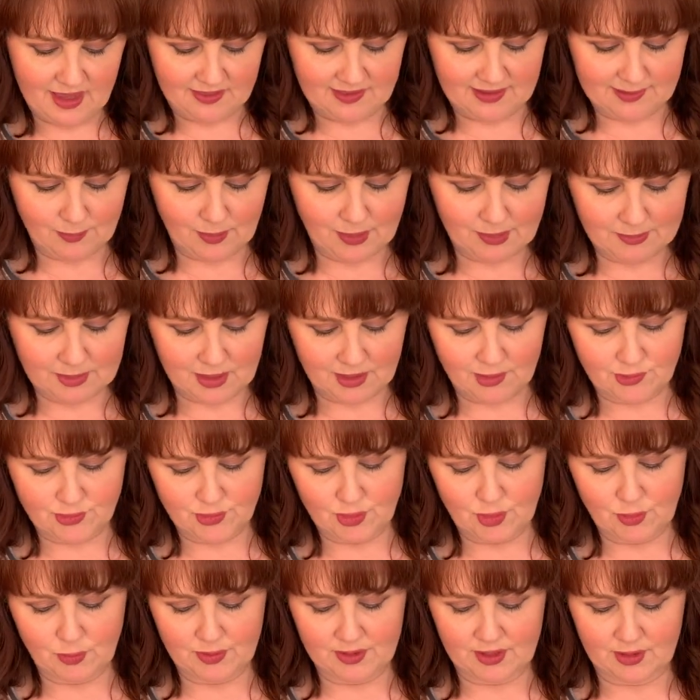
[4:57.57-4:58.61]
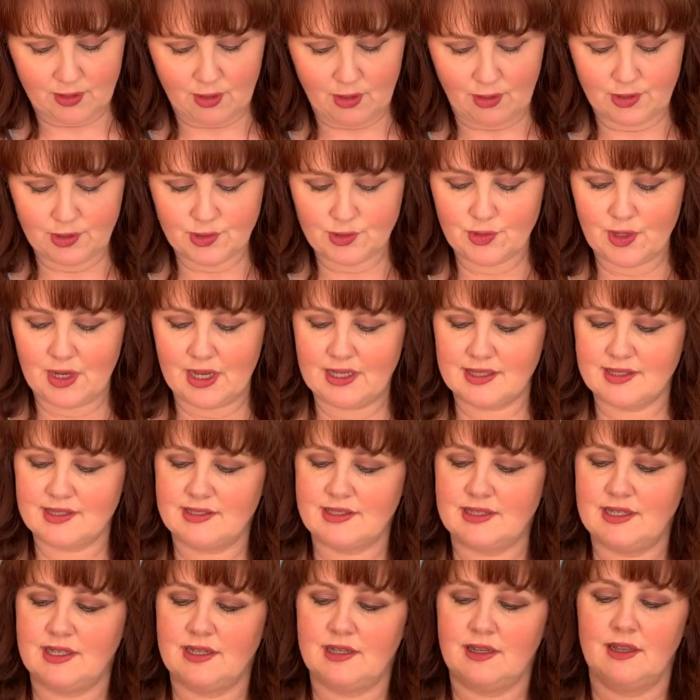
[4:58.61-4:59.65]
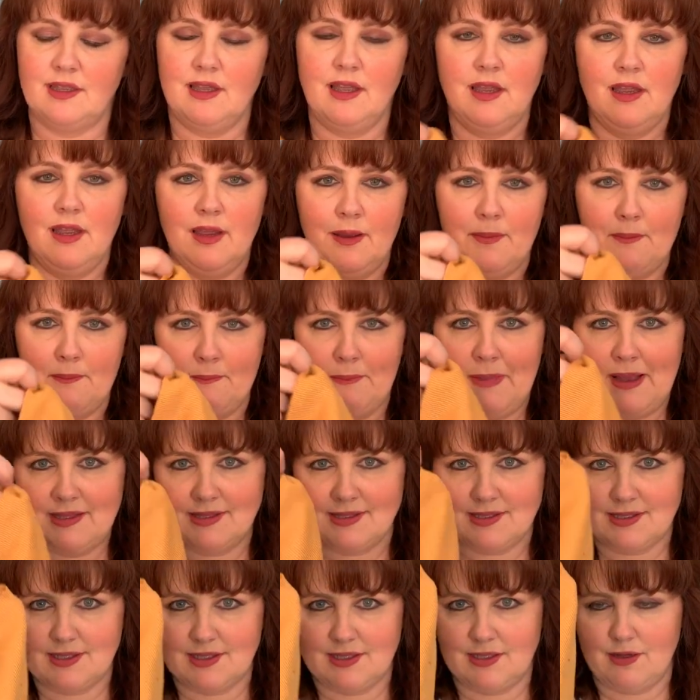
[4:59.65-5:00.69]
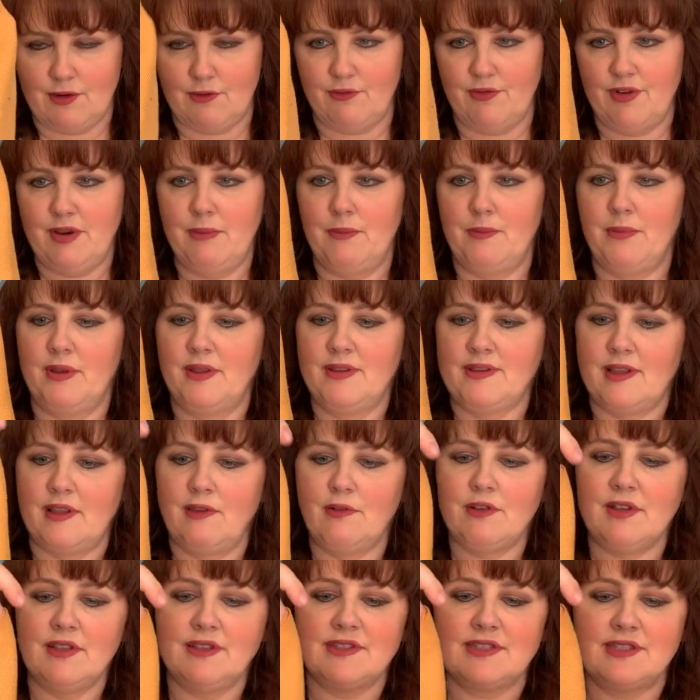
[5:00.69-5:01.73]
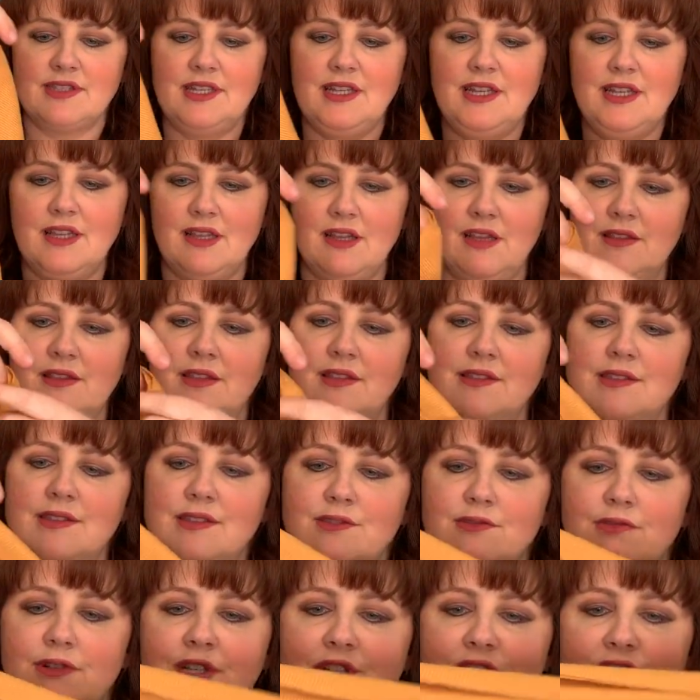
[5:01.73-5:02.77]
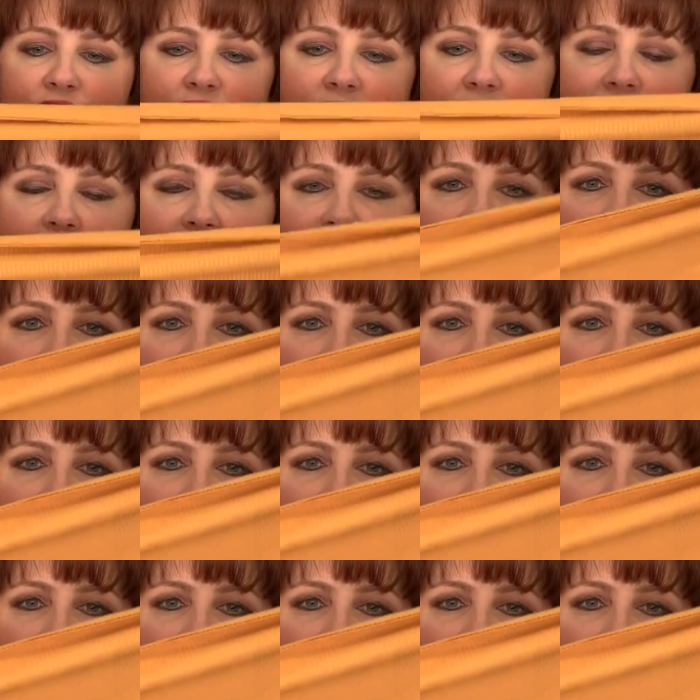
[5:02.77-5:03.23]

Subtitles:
this one I'm going to do with a contrasting mustard rib. So you can see like the stretch,